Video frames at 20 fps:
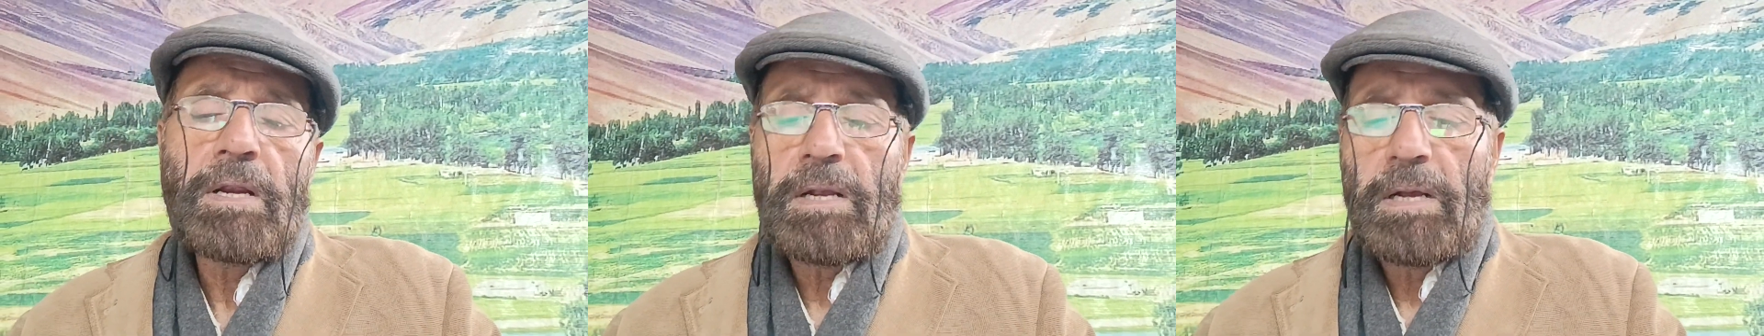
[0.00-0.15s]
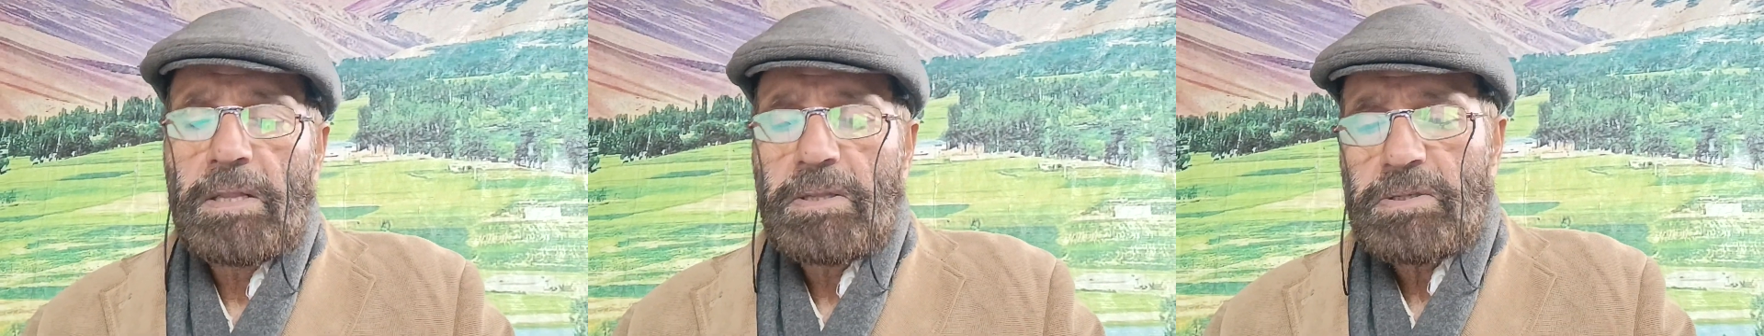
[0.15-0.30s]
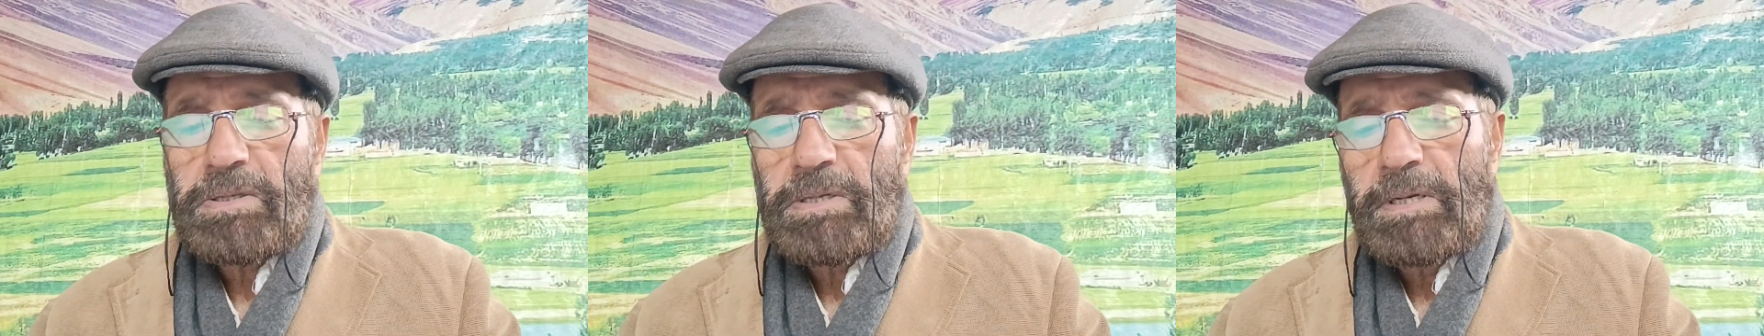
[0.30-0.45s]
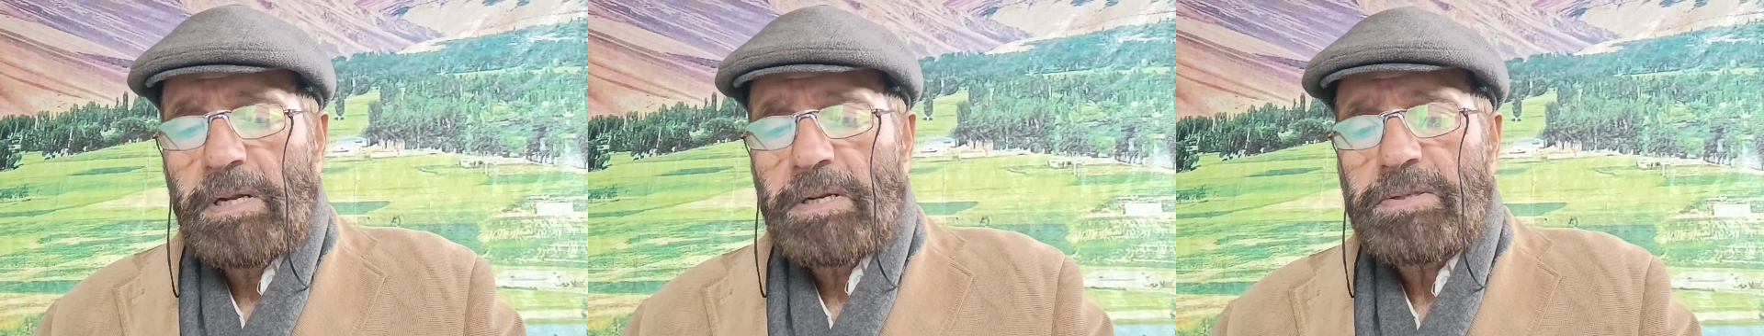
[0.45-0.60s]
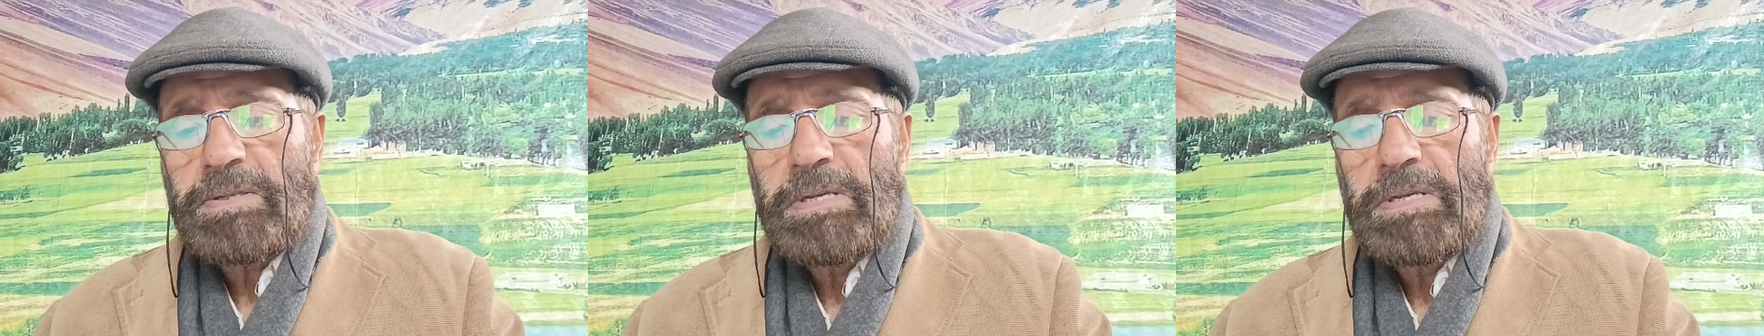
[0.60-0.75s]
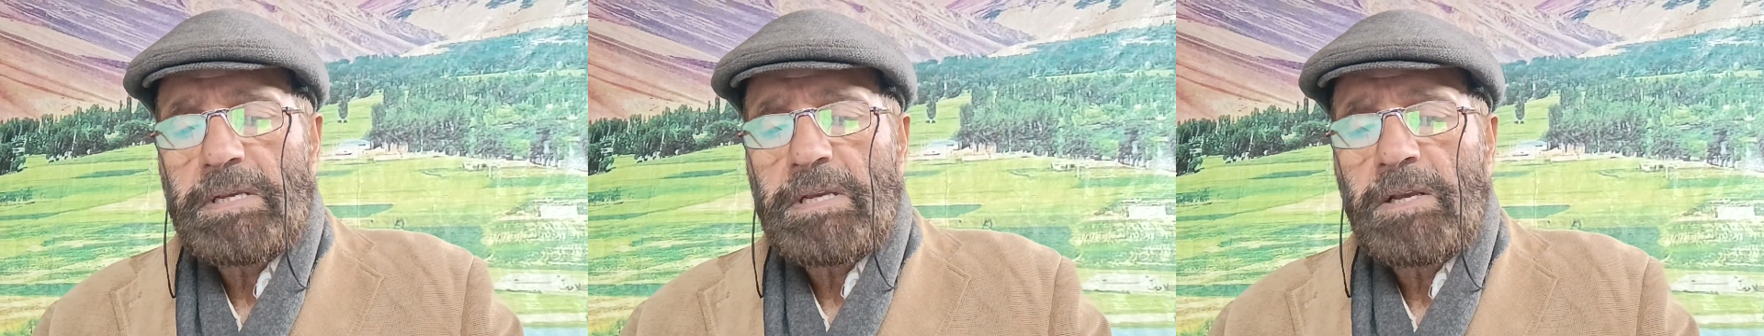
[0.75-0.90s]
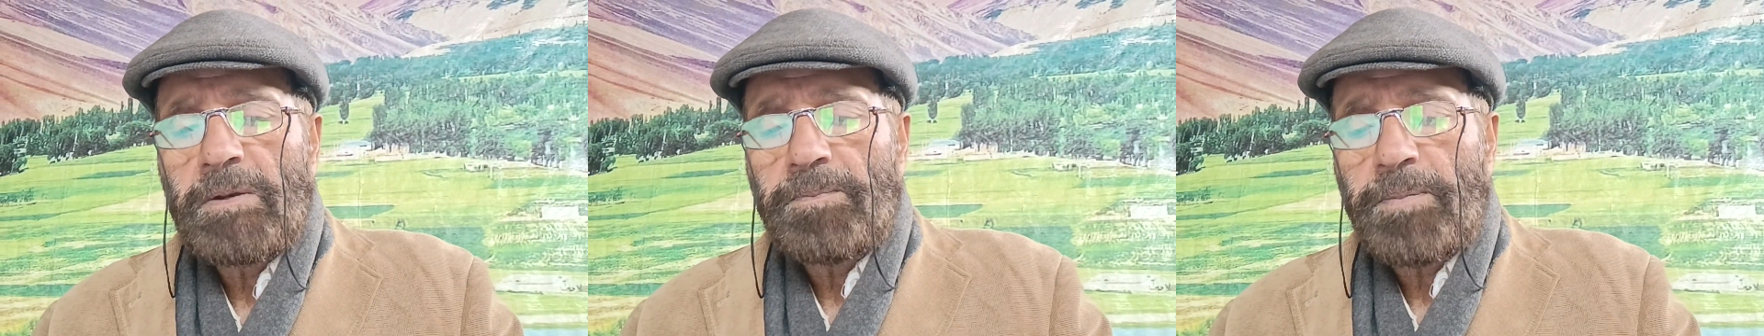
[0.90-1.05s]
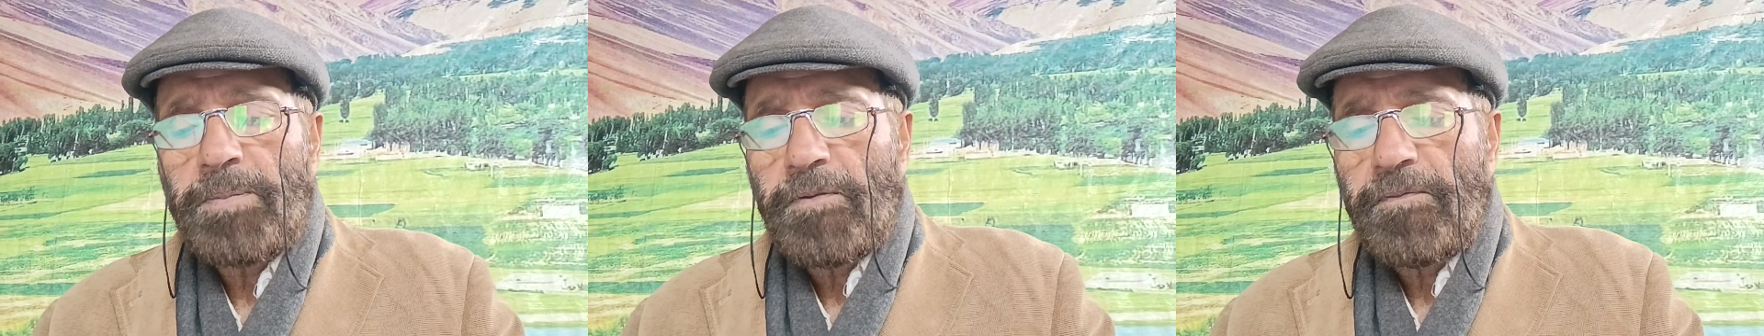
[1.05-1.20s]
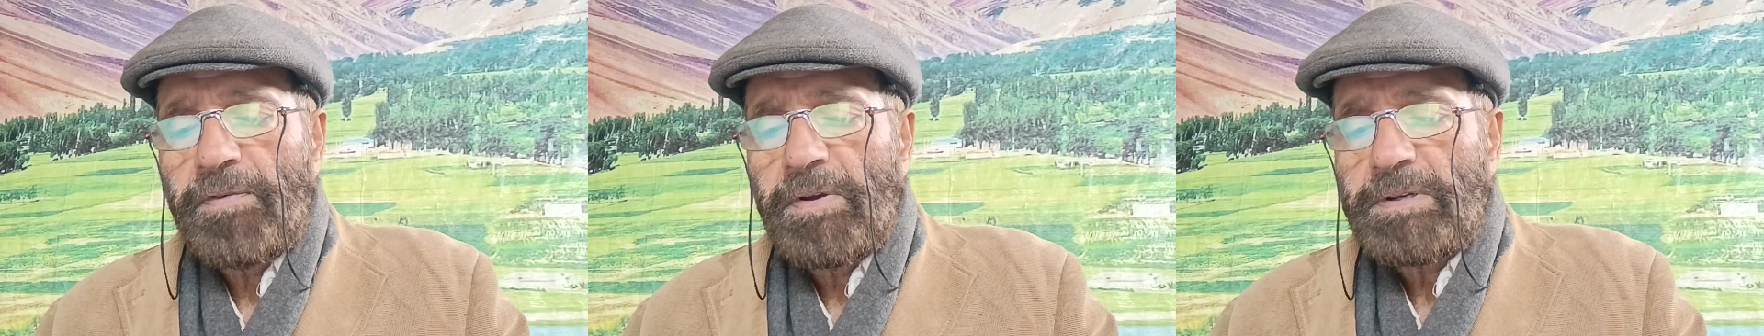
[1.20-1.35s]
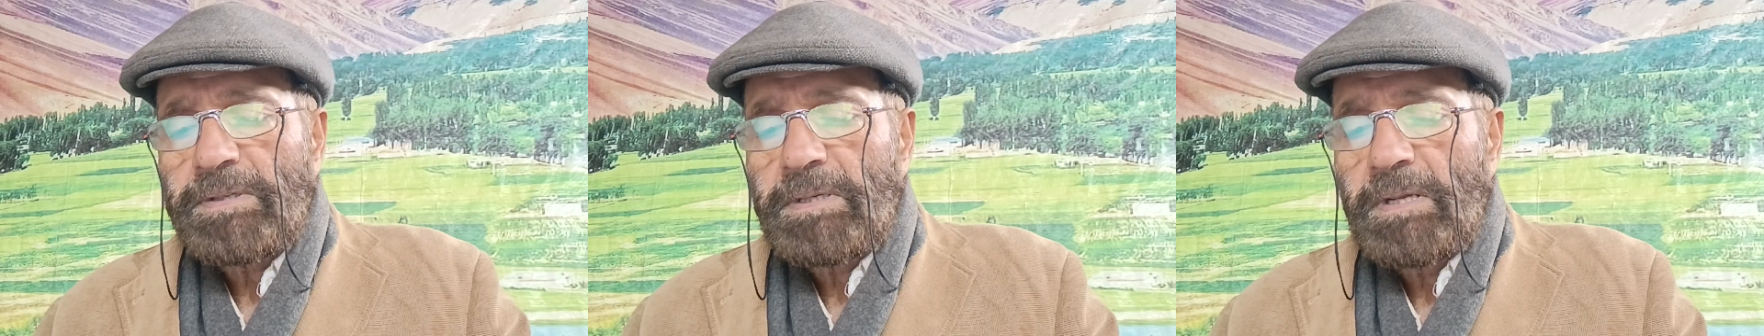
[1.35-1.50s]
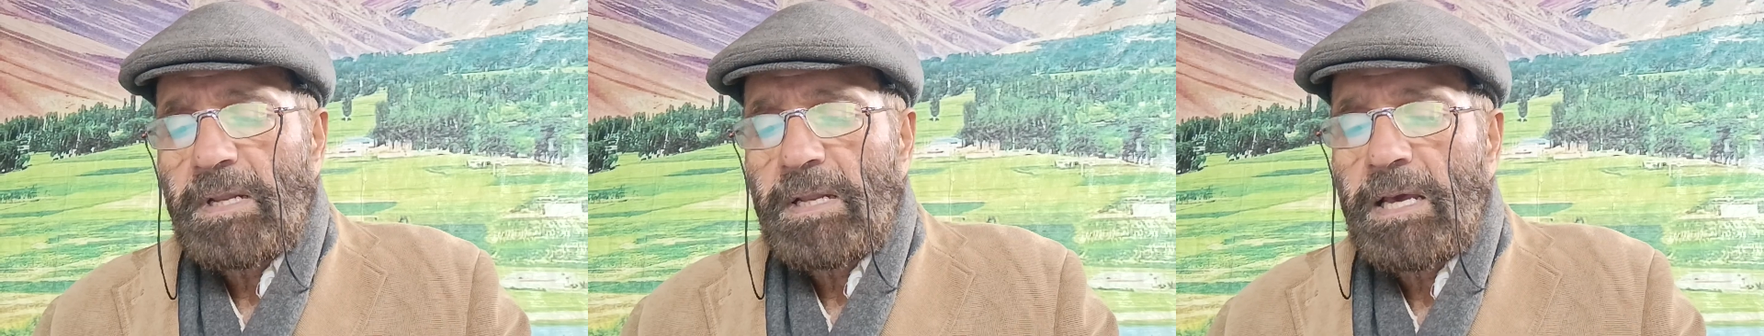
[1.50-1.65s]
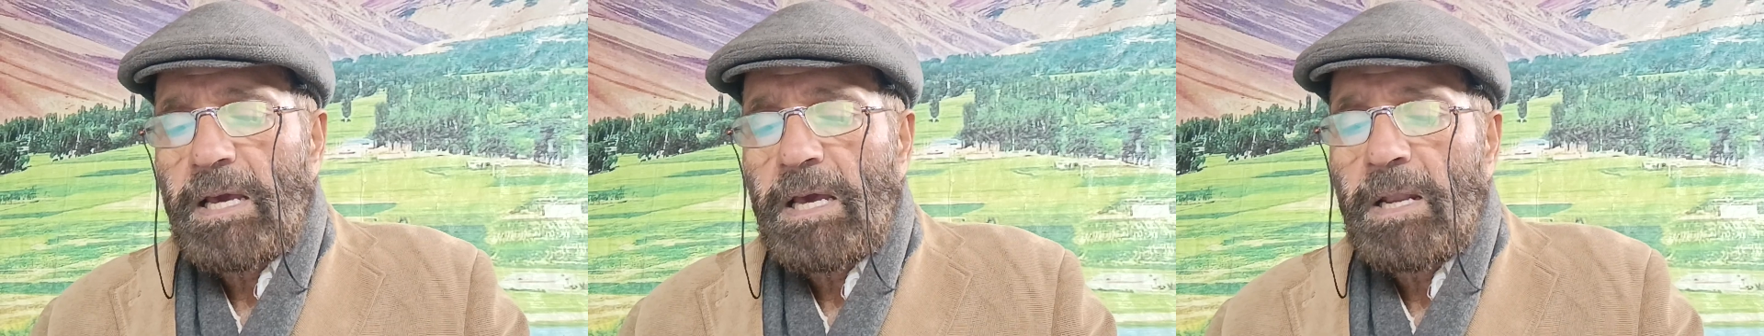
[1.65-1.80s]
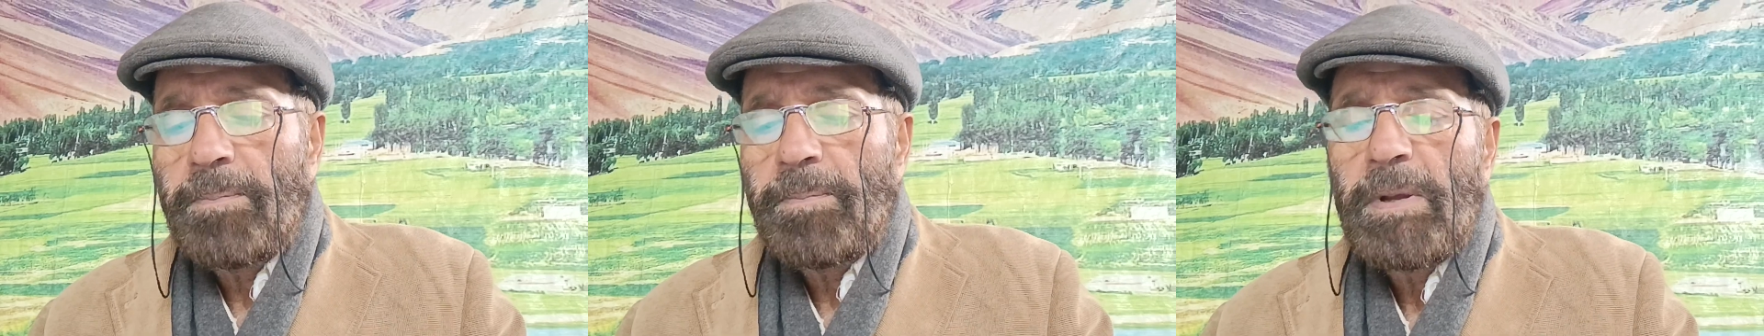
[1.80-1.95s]
Consider seeking professional
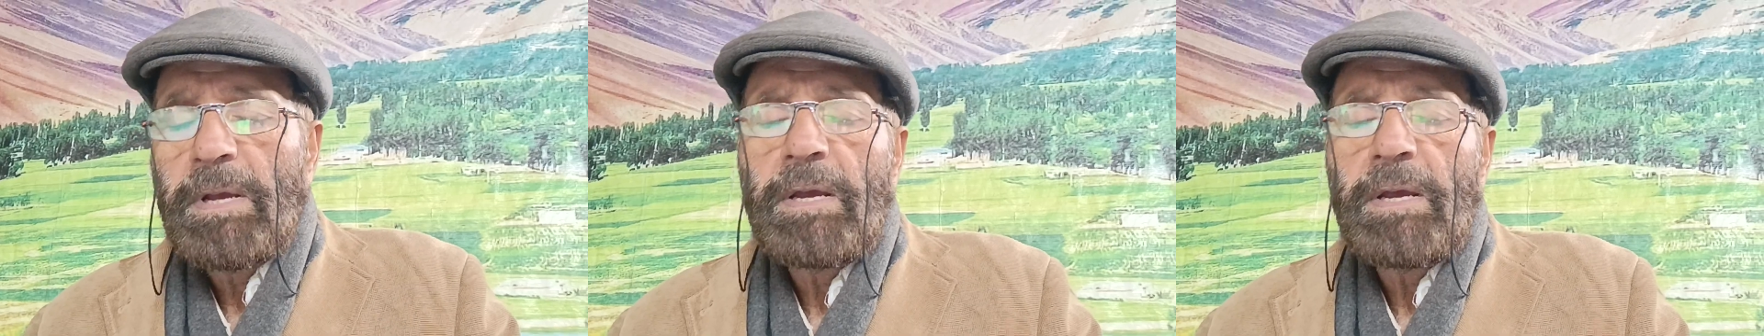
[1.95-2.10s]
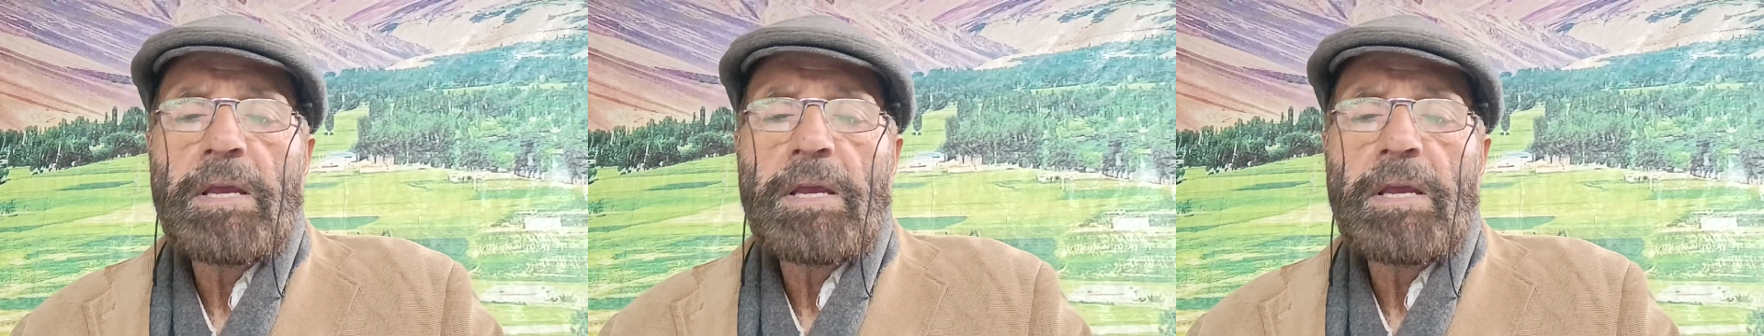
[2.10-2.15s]
help